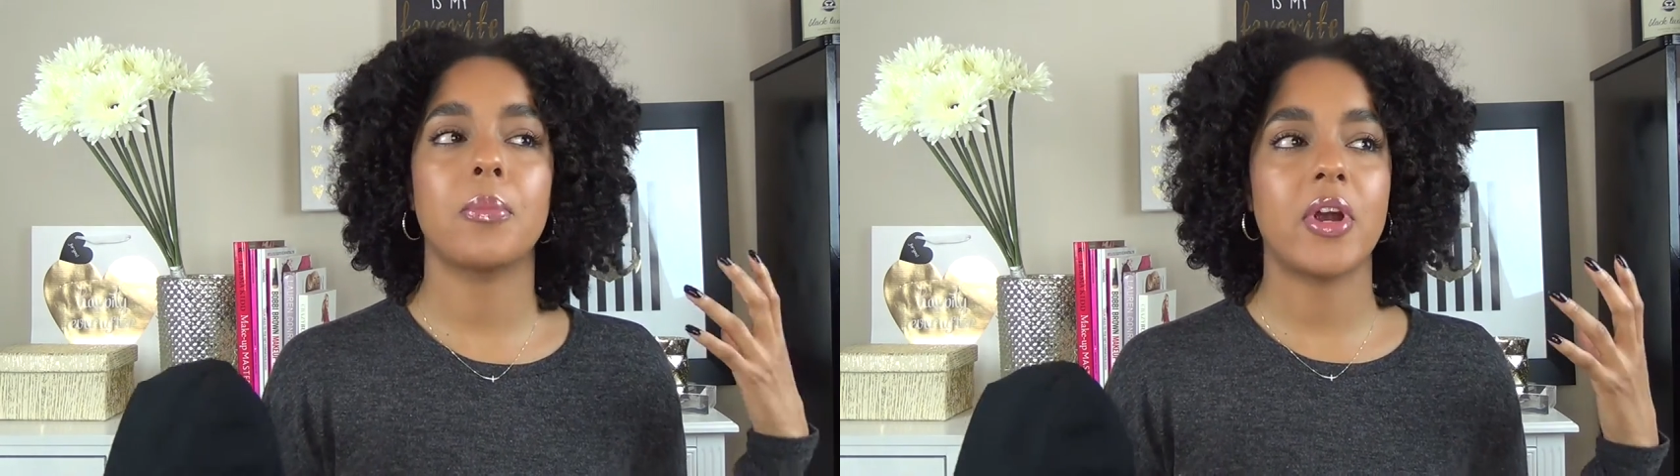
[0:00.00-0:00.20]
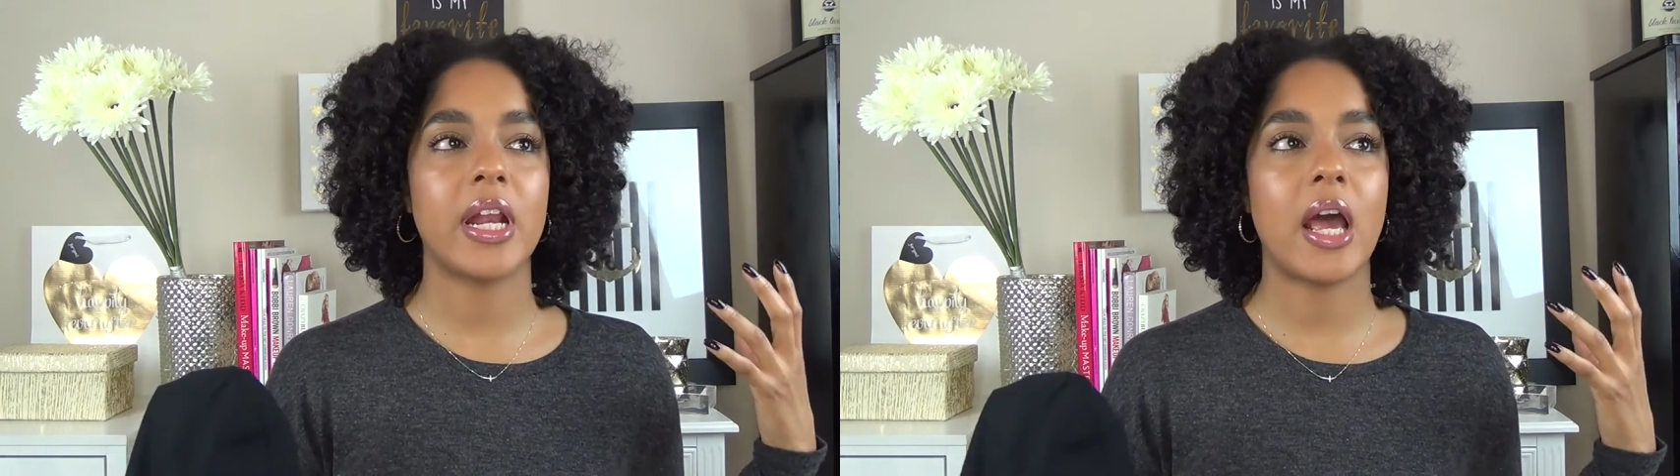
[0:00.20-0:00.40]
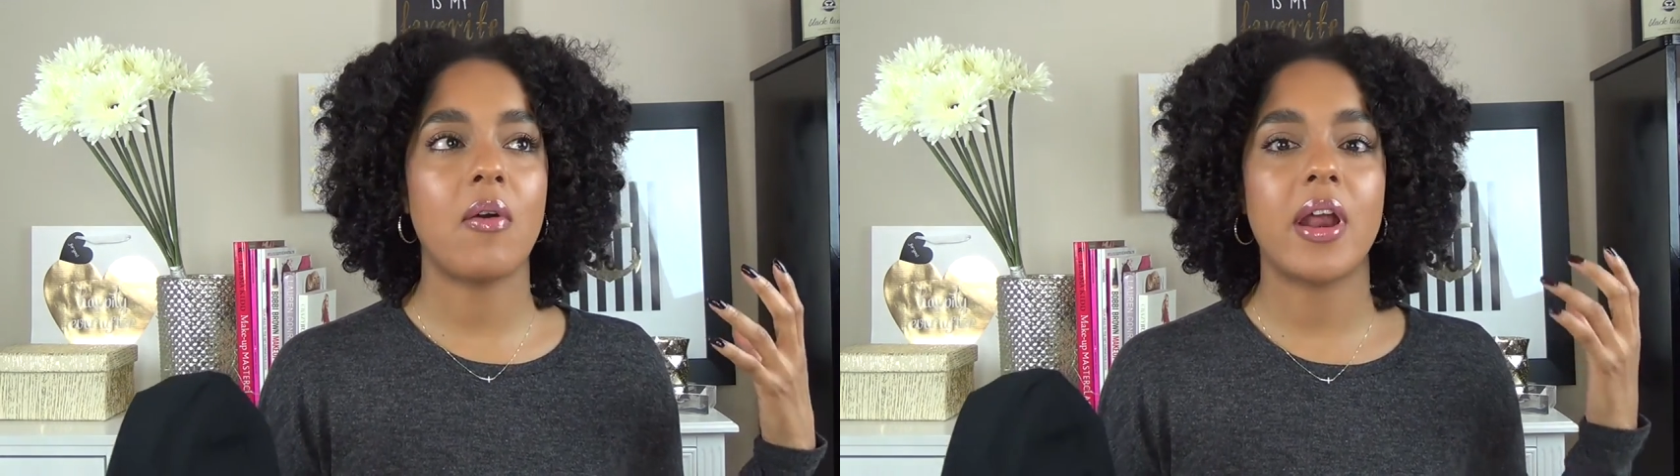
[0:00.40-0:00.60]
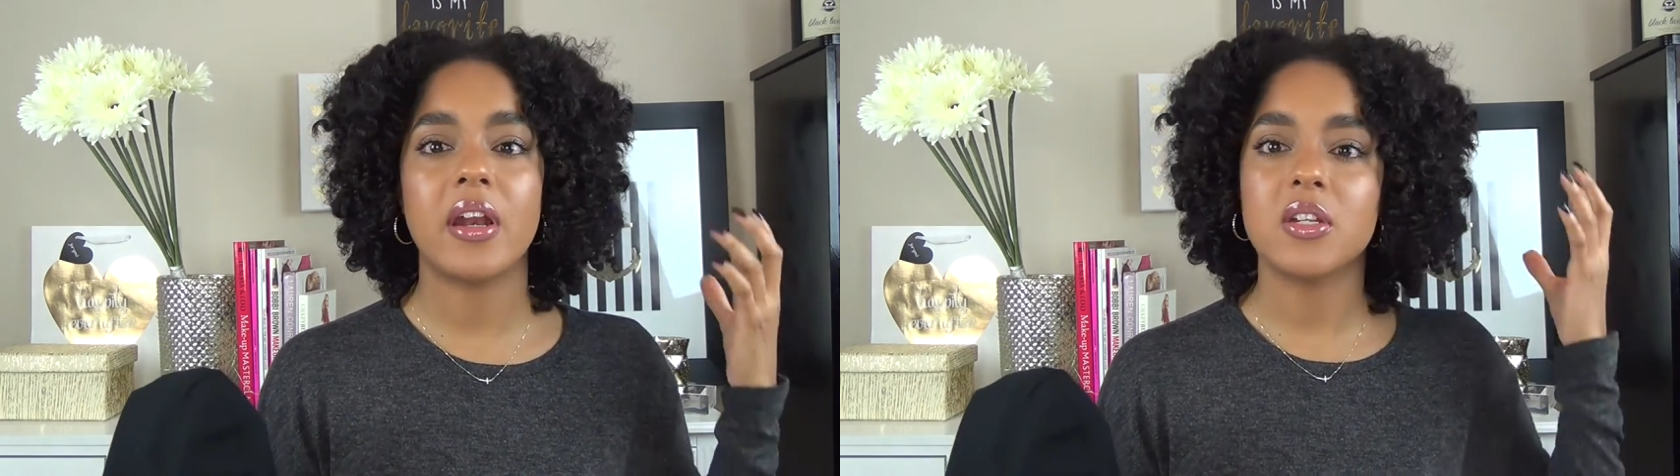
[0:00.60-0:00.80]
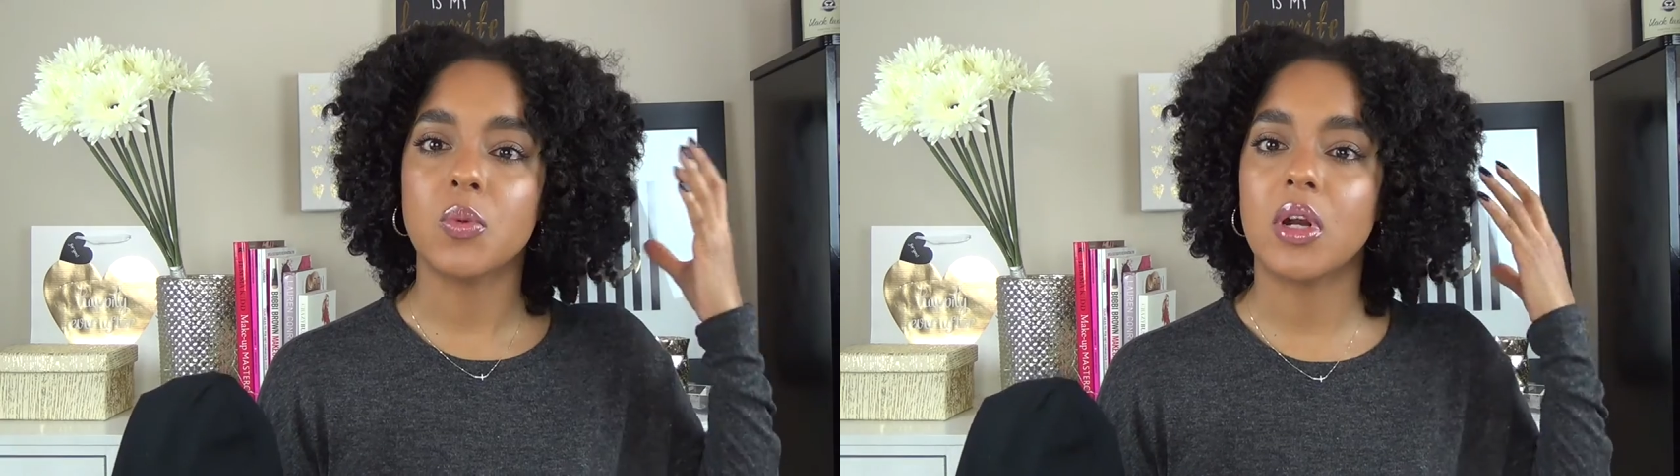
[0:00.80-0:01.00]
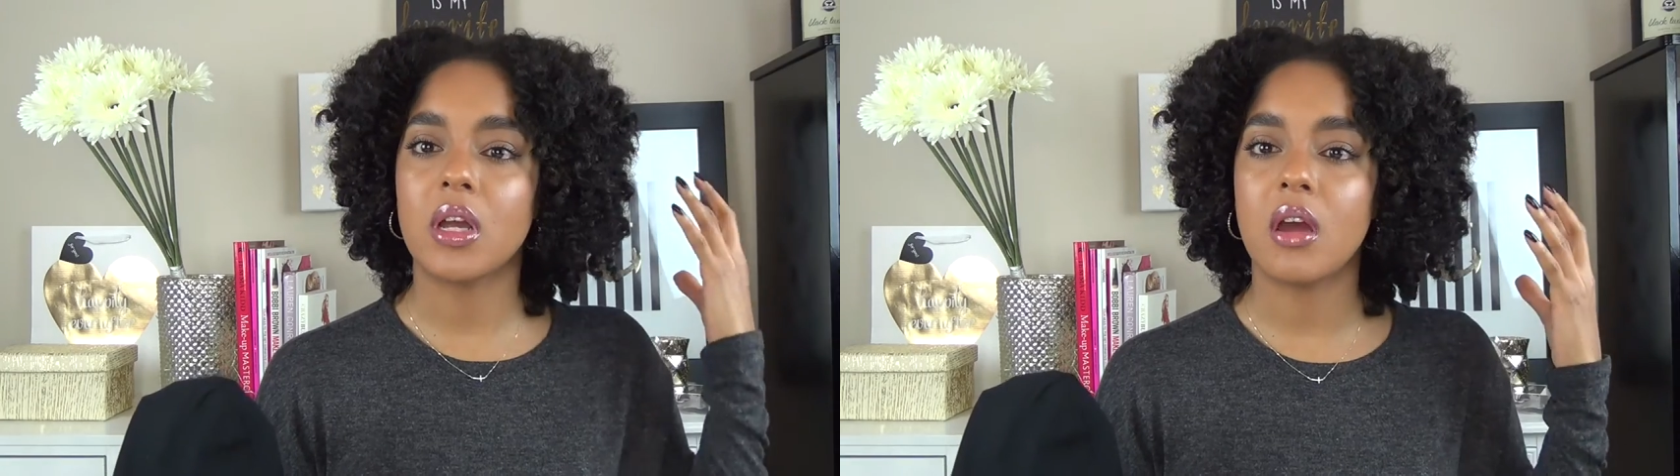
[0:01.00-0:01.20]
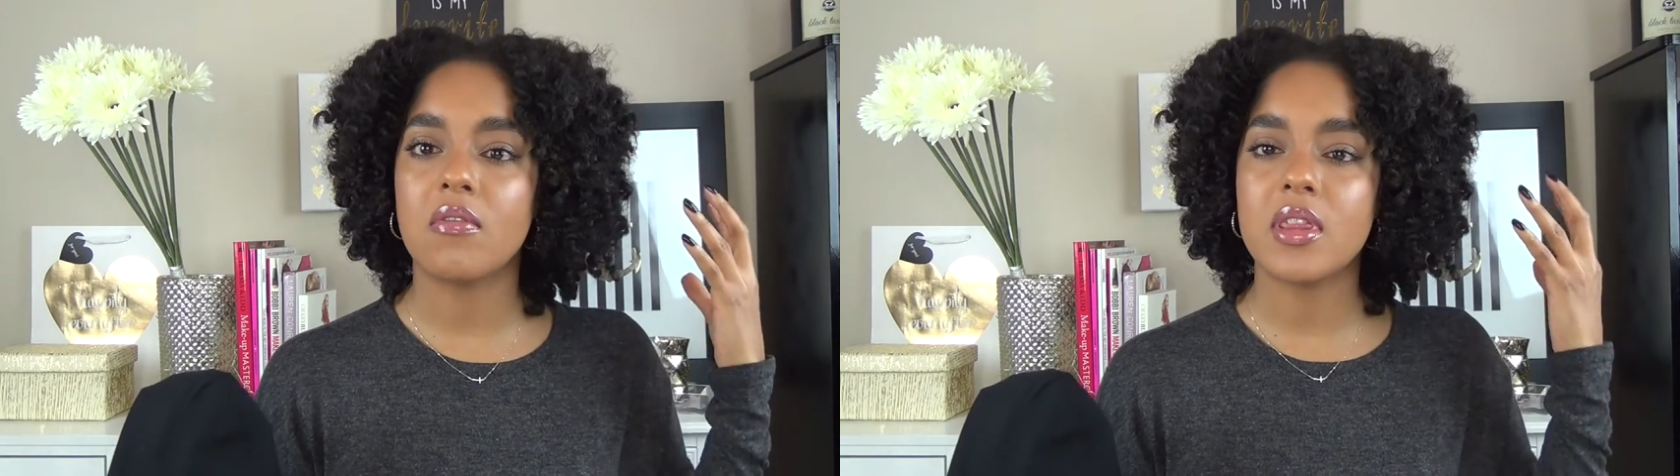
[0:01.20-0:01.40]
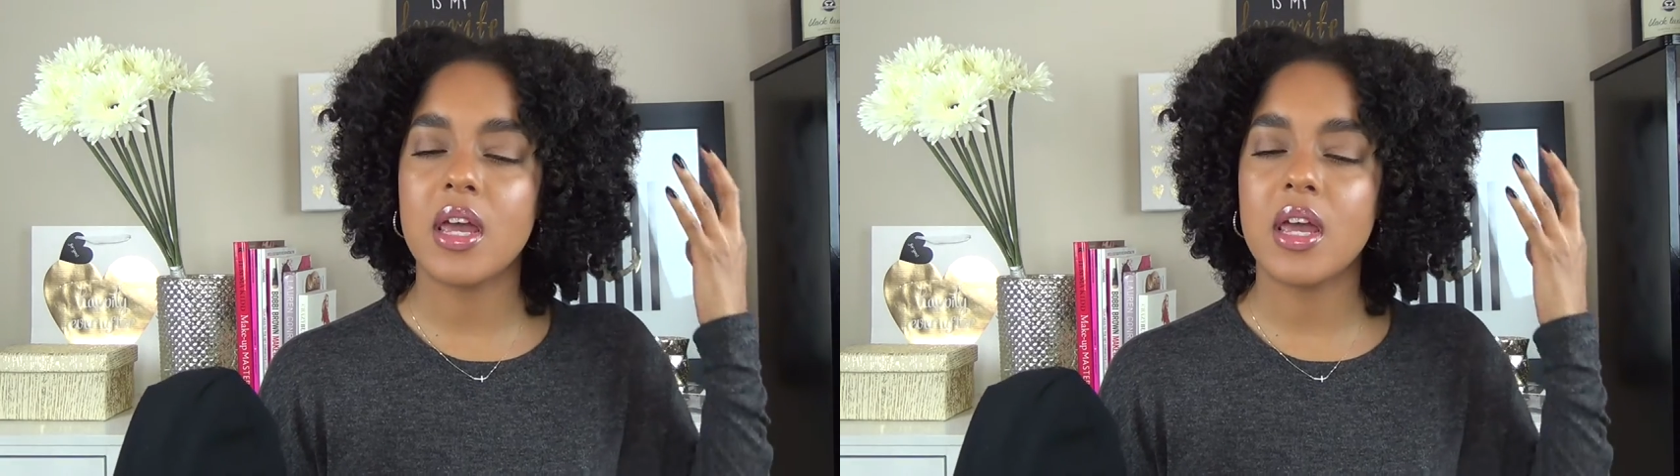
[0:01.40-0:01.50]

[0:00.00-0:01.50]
a braid out and I just want to cover